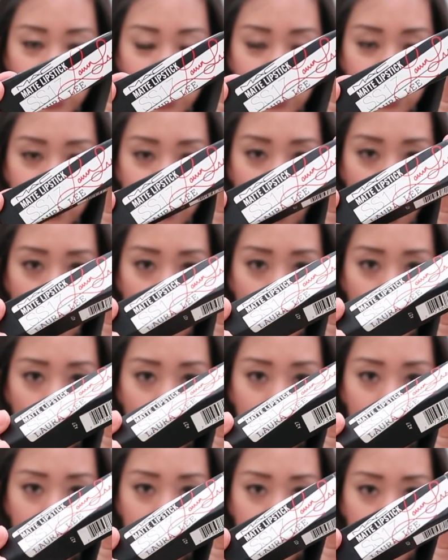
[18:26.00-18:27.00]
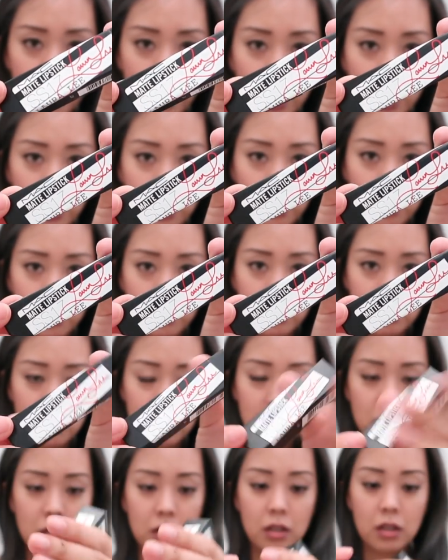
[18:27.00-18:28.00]
is so
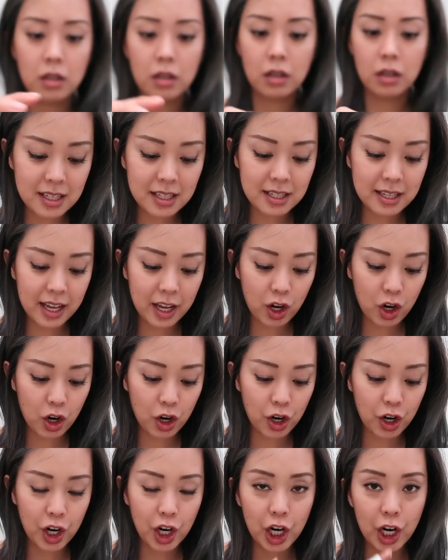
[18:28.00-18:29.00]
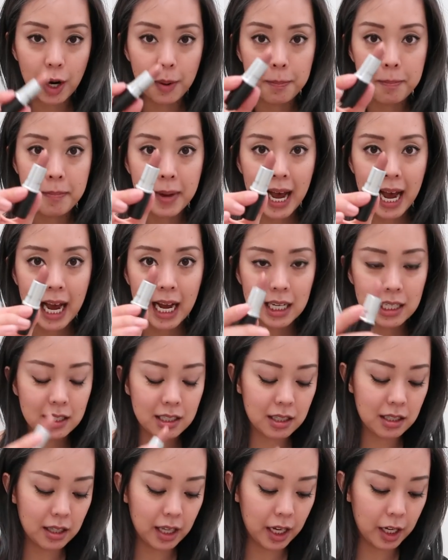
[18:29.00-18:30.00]
cute. This is like her
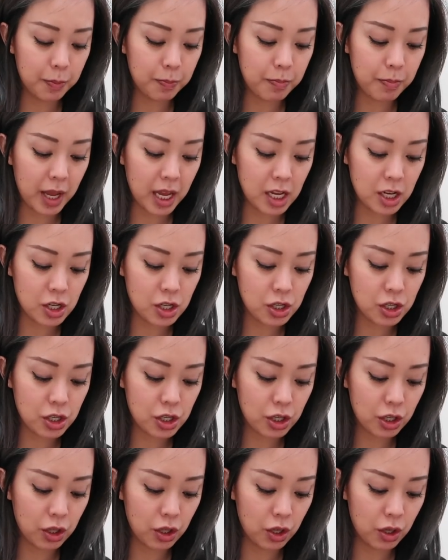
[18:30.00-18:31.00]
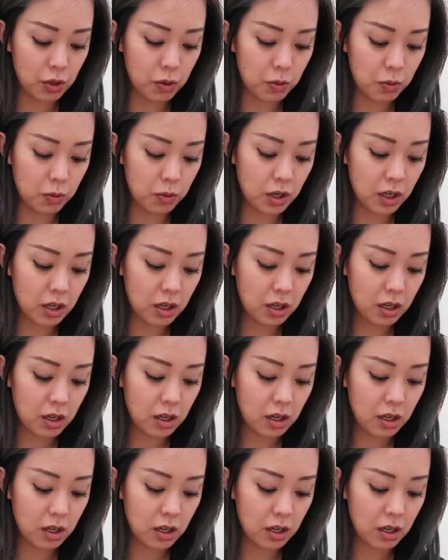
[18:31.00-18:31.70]
matte, like beige nude.